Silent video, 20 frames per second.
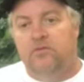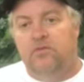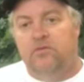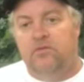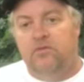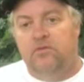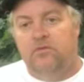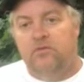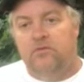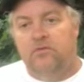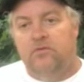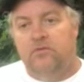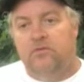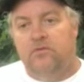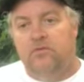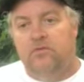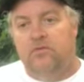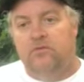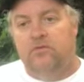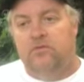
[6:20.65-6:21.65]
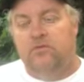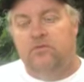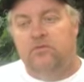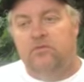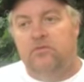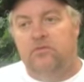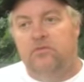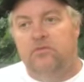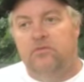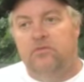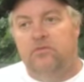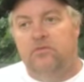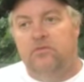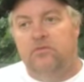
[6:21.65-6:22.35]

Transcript: Nothing is said.